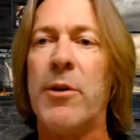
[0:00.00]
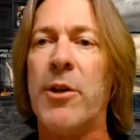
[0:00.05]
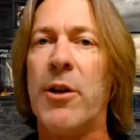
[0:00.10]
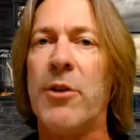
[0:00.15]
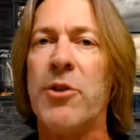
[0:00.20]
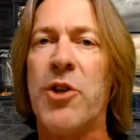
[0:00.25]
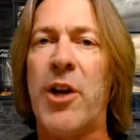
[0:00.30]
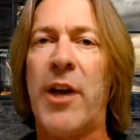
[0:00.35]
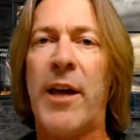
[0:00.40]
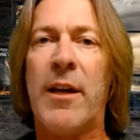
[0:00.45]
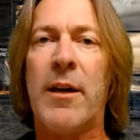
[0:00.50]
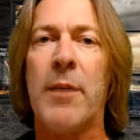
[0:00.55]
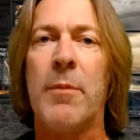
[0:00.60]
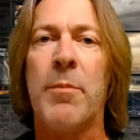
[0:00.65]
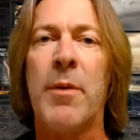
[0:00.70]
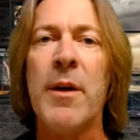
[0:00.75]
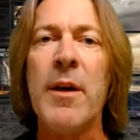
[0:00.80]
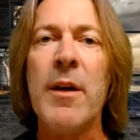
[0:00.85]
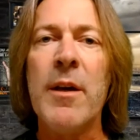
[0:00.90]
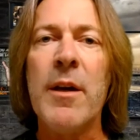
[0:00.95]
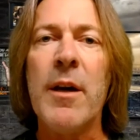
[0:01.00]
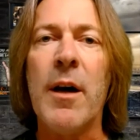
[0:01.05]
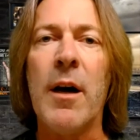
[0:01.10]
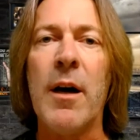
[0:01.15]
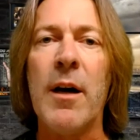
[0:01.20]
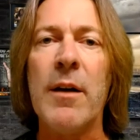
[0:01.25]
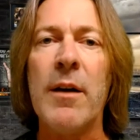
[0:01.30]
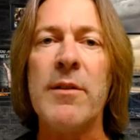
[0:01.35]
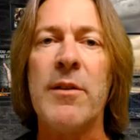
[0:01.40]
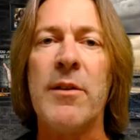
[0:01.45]
You know, Jacob
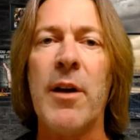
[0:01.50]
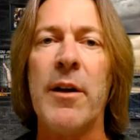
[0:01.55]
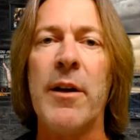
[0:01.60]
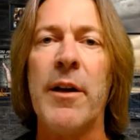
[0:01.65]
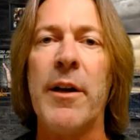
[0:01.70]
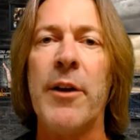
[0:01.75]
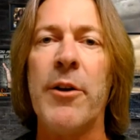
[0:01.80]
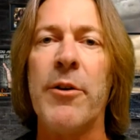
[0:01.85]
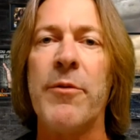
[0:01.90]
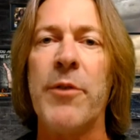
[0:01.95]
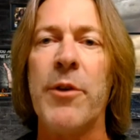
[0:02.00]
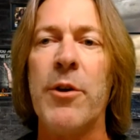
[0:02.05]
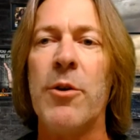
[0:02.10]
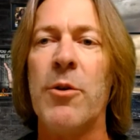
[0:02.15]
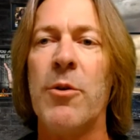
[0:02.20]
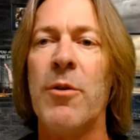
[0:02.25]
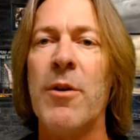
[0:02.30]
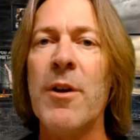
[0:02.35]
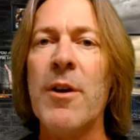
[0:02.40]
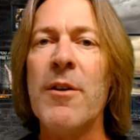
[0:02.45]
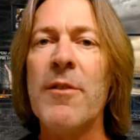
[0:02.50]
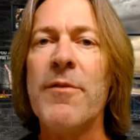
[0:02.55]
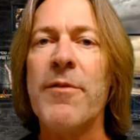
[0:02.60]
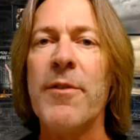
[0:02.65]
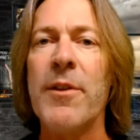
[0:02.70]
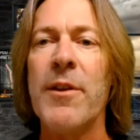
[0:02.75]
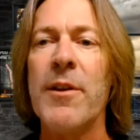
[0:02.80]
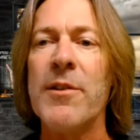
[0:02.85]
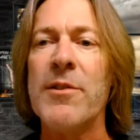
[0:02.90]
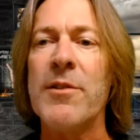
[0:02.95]
has done an interview
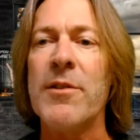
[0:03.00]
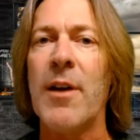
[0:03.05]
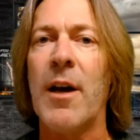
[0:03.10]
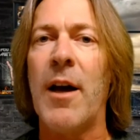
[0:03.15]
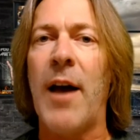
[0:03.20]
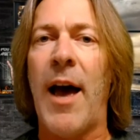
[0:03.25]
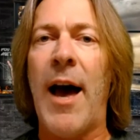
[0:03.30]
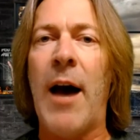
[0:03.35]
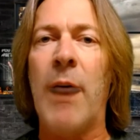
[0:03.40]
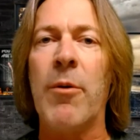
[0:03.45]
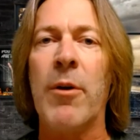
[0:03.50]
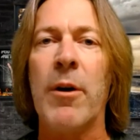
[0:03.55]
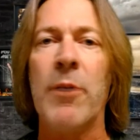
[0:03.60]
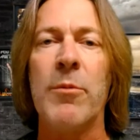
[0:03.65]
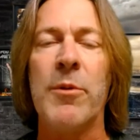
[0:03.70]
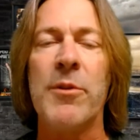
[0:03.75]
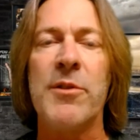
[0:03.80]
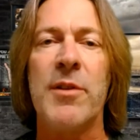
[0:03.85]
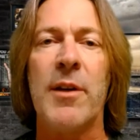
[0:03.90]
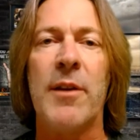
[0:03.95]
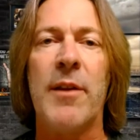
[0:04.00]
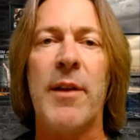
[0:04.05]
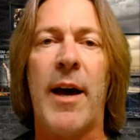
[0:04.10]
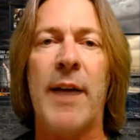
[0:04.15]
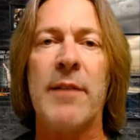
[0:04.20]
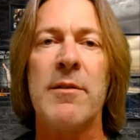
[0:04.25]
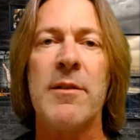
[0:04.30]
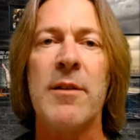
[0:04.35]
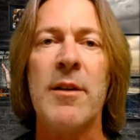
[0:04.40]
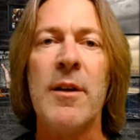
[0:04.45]
for this hour, and we'll see
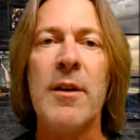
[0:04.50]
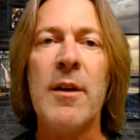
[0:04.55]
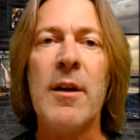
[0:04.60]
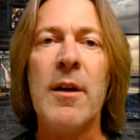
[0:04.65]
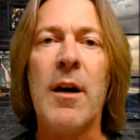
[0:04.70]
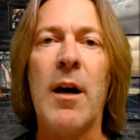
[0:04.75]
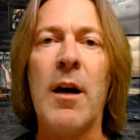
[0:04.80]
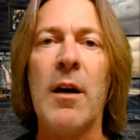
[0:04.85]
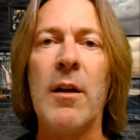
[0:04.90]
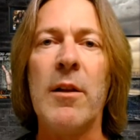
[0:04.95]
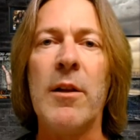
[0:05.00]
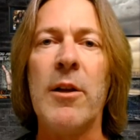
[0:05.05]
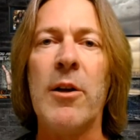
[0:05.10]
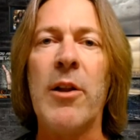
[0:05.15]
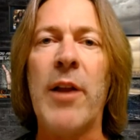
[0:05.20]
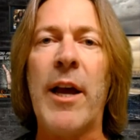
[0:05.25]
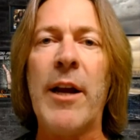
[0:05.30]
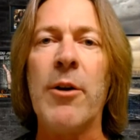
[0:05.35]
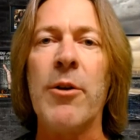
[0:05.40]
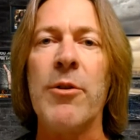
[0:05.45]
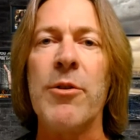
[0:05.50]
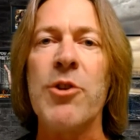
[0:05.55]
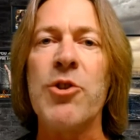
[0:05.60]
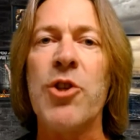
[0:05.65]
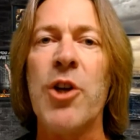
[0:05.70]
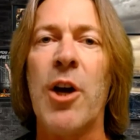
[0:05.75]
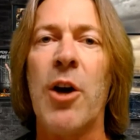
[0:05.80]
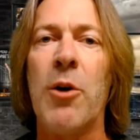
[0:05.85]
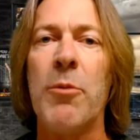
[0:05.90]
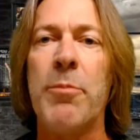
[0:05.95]
that a little later in the
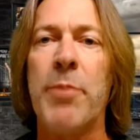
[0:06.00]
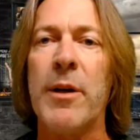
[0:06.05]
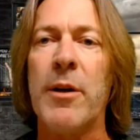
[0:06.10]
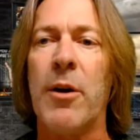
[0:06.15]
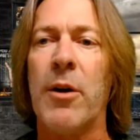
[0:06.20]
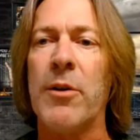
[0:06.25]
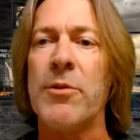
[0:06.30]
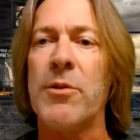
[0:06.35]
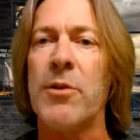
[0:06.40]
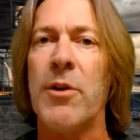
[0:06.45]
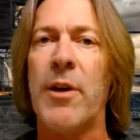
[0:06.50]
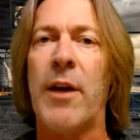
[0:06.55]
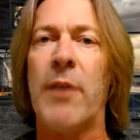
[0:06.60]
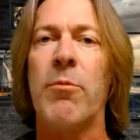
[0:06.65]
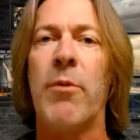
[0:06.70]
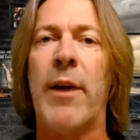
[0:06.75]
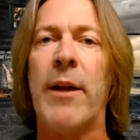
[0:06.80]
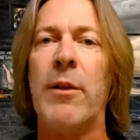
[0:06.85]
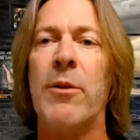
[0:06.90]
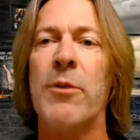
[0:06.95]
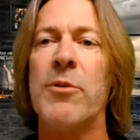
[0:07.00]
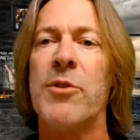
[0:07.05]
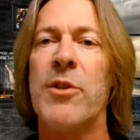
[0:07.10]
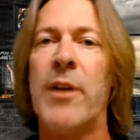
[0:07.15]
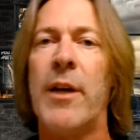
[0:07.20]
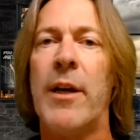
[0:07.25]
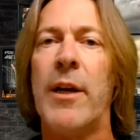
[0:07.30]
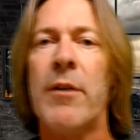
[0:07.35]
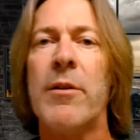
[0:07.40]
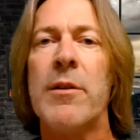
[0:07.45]
show. But also you had Ray
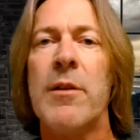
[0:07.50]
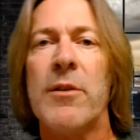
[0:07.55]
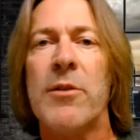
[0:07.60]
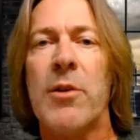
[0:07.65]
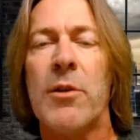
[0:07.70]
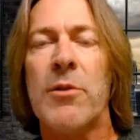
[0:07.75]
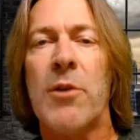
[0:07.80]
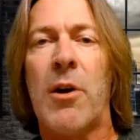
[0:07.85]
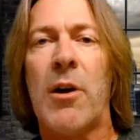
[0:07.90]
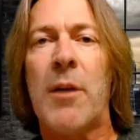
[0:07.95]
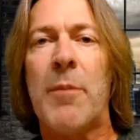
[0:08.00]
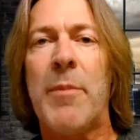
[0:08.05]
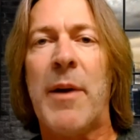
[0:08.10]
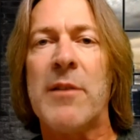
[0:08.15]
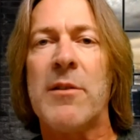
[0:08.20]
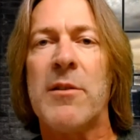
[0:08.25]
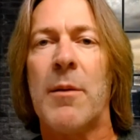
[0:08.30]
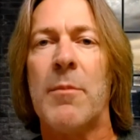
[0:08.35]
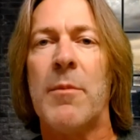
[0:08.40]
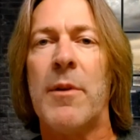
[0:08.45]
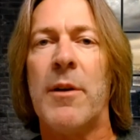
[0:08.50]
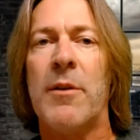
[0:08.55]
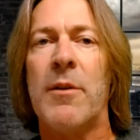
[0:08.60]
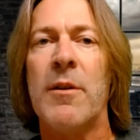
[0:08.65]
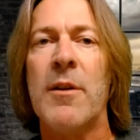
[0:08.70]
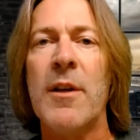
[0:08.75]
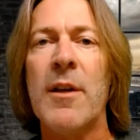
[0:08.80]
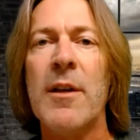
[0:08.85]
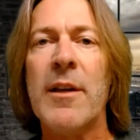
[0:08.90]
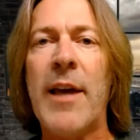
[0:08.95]
Luzier, and so talk about some of
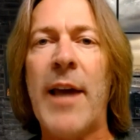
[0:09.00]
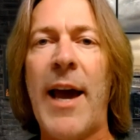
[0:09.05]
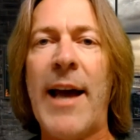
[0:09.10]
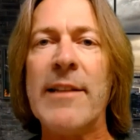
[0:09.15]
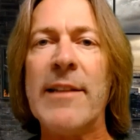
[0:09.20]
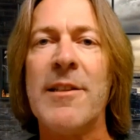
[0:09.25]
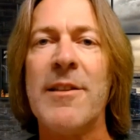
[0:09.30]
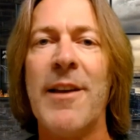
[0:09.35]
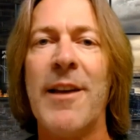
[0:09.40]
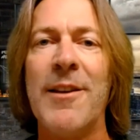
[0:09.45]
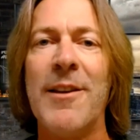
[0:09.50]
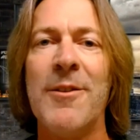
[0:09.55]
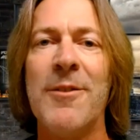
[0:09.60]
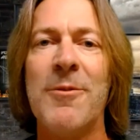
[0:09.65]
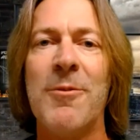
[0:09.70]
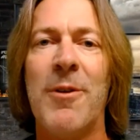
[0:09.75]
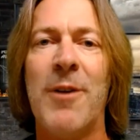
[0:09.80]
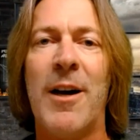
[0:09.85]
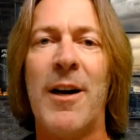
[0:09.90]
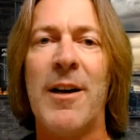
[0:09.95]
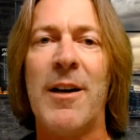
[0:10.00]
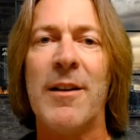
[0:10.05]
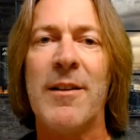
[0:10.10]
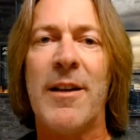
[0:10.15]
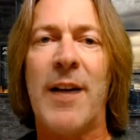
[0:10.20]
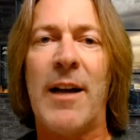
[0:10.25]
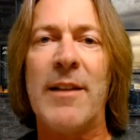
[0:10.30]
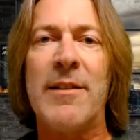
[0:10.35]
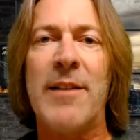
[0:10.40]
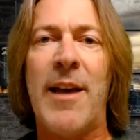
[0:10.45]
the cats that you
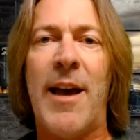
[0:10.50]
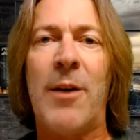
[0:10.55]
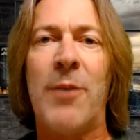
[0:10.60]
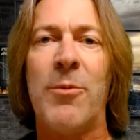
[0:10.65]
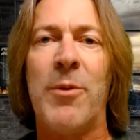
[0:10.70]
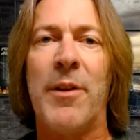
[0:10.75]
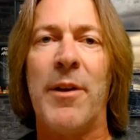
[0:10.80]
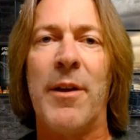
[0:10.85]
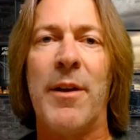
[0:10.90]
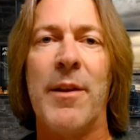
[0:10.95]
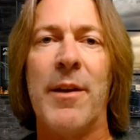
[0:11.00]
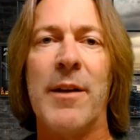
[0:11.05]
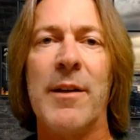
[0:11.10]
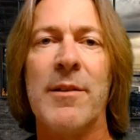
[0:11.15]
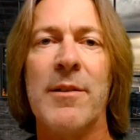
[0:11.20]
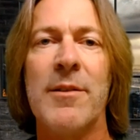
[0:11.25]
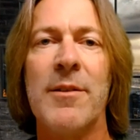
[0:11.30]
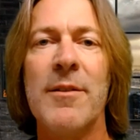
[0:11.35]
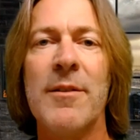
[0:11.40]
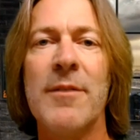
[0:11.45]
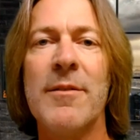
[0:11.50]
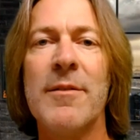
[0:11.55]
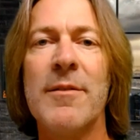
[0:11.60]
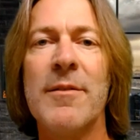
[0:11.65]
got down with on this.